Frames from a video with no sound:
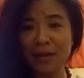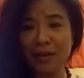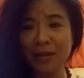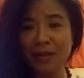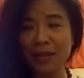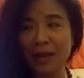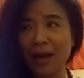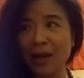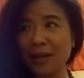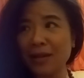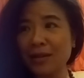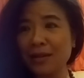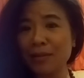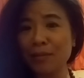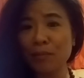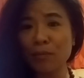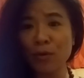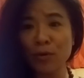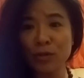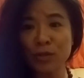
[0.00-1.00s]
that
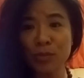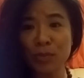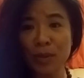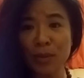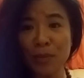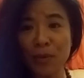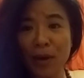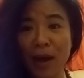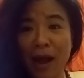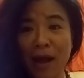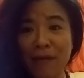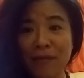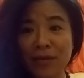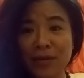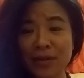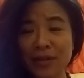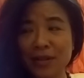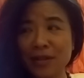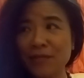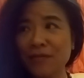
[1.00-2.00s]
most people
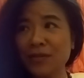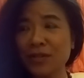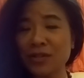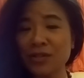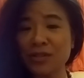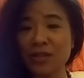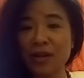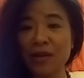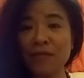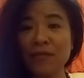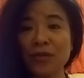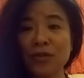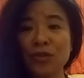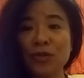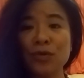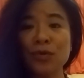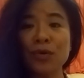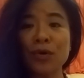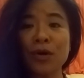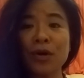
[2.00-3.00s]
haven't even discovered.
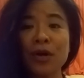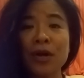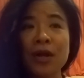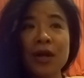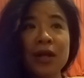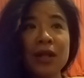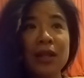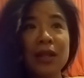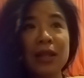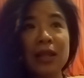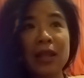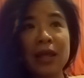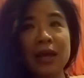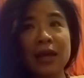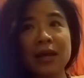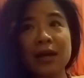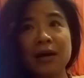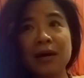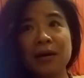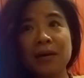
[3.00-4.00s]
You are
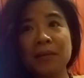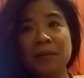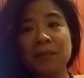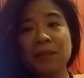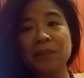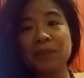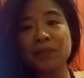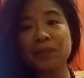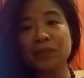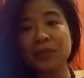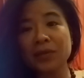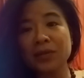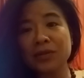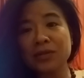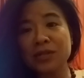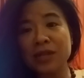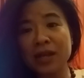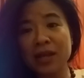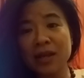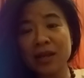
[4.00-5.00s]
like
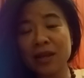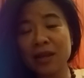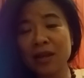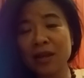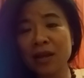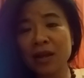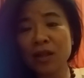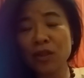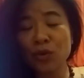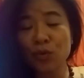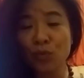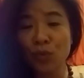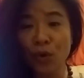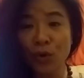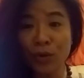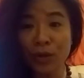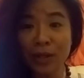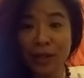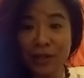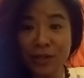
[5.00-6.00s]
taking the
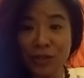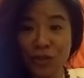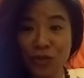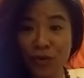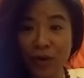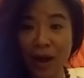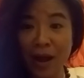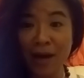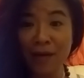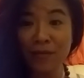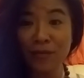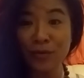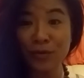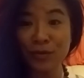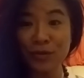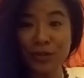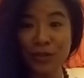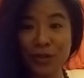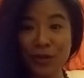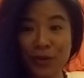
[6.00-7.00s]
road less traveled,
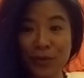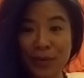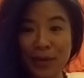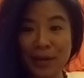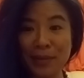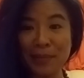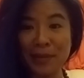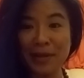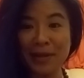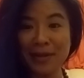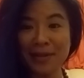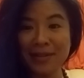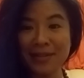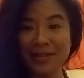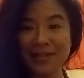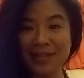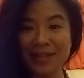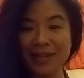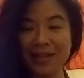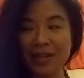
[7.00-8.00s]
you know what I mean?
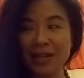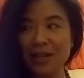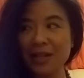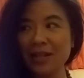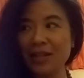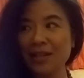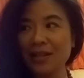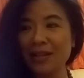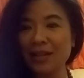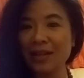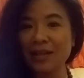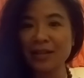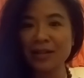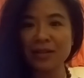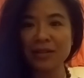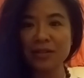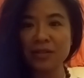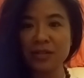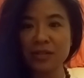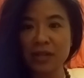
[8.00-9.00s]
Like
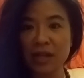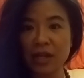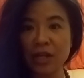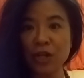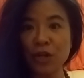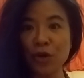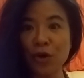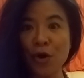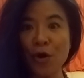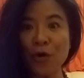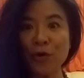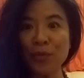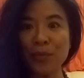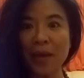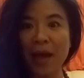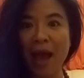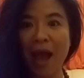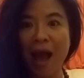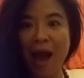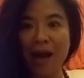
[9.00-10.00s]
setting your own
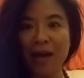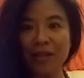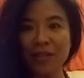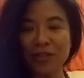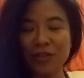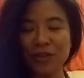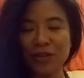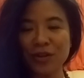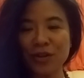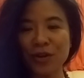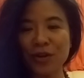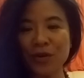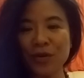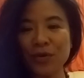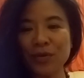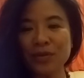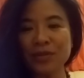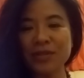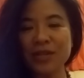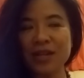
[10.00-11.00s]
path,
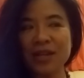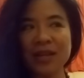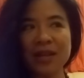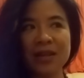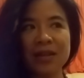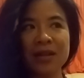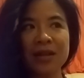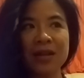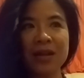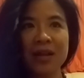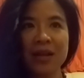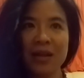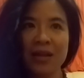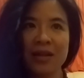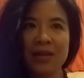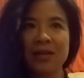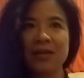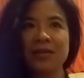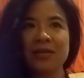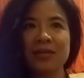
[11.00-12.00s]
taking
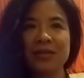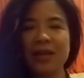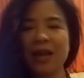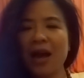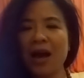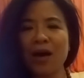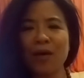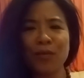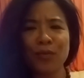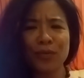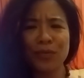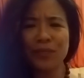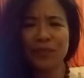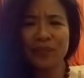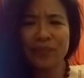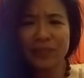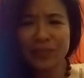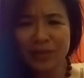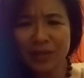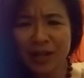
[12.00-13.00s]
yeah,
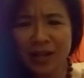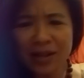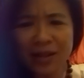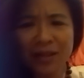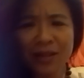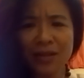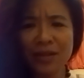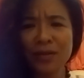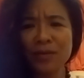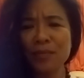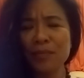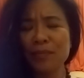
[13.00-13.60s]
taking the